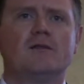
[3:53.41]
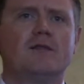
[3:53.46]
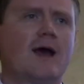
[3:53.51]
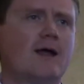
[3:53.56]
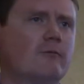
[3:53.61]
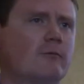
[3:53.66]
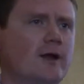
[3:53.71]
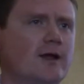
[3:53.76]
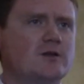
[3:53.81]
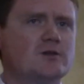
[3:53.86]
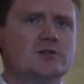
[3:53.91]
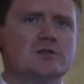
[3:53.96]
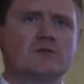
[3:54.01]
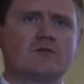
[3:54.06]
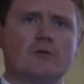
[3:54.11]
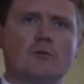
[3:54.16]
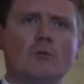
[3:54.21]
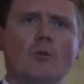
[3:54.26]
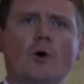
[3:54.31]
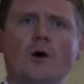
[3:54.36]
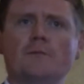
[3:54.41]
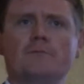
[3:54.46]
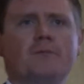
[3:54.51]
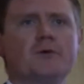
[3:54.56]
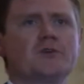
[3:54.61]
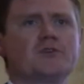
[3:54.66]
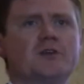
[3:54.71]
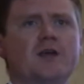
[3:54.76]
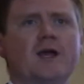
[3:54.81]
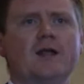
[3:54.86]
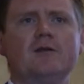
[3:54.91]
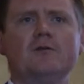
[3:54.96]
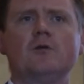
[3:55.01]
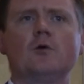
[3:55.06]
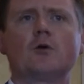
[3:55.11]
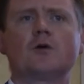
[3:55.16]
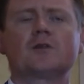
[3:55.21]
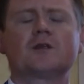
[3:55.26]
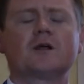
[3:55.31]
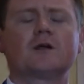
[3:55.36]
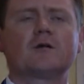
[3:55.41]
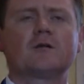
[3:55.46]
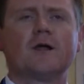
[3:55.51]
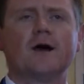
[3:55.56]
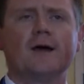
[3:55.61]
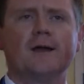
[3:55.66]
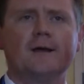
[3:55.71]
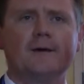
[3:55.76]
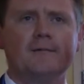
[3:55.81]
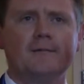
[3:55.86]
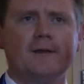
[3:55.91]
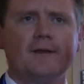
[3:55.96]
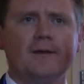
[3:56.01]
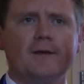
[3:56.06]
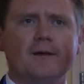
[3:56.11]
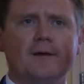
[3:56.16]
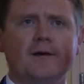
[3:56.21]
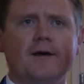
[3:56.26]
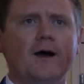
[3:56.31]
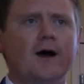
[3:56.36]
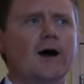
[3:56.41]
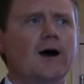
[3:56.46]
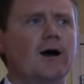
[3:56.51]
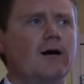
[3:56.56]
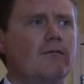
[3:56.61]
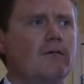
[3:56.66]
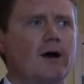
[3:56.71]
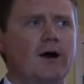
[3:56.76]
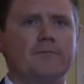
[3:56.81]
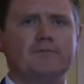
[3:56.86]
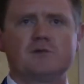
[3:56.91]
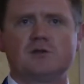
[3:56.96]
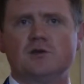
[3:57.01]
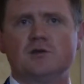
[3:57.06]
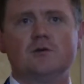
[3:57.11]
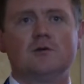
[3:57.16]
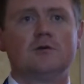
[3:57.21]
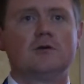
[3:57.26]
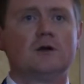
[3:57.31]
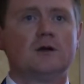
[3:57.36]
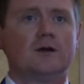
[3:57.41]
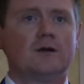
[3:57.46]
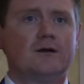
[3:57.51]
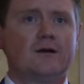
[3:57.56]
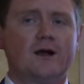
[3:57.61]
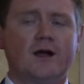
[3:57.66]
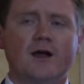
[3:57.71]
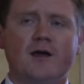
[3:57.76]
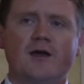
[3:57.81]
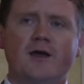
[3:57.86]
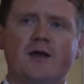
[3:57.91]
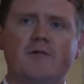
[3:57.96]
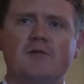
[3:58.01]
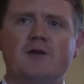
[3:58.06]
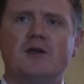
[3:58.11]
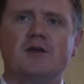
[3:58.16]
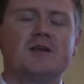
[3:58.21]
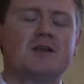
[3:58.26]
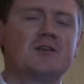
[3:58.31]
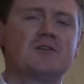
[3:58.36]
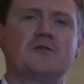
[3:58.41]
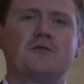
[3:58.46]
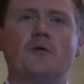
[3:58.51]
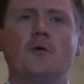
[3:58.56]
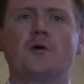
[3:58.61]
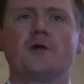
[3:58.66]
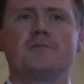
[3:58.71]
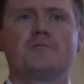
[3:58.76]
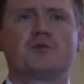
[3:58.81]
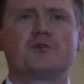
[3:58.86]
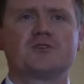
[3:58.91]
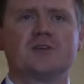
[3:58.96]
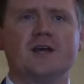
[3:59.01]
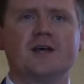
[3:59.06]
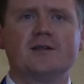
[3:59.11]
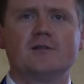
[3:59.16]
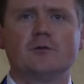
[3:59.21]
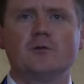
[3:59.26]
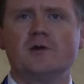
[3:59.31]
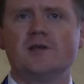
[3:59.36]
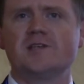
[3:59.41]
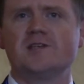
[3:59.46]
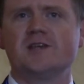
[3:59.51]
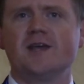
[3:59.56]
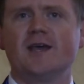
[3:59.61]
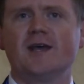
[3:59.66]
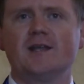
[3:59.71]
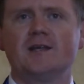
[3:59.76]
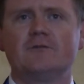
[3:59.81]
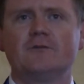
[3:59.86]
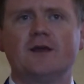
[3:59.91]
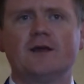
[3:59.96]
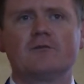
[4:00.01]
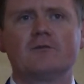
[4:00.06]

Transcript: That ranges from 1% in North Carolina up to it's 40% in Louisiana if you